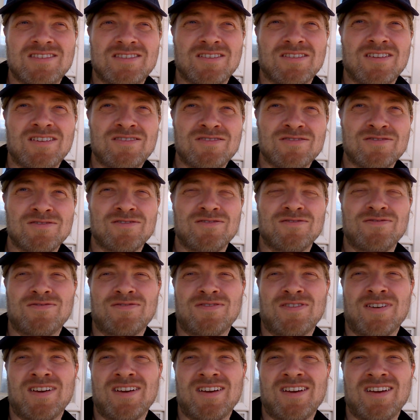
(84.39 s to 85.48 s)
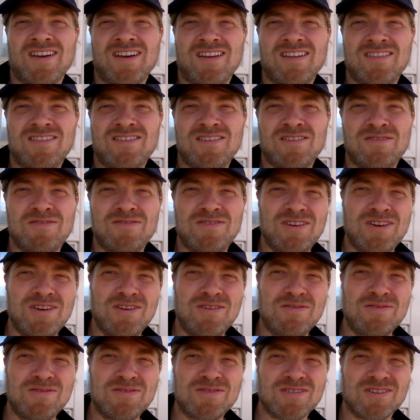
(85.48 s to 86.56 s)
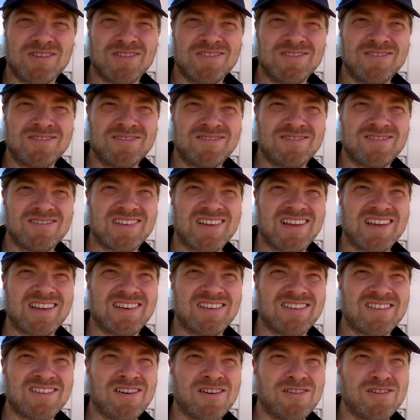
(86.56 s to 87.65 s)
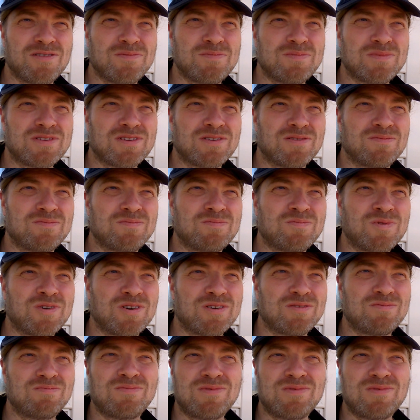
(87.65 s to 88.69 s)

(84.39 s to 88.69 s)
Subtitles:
So they sort of do news on and columns on what